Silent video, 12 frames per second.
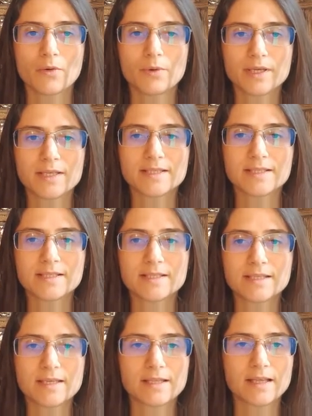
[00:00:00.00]
We can
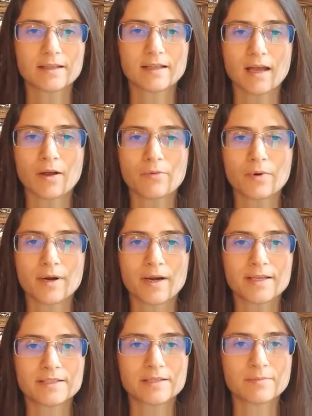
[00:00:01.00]
see that our
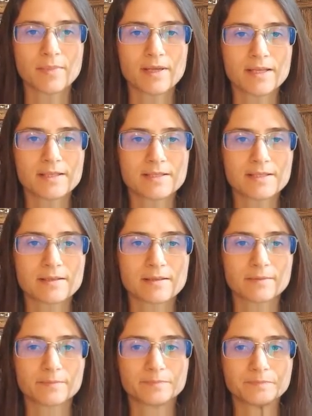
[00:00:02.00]
estimates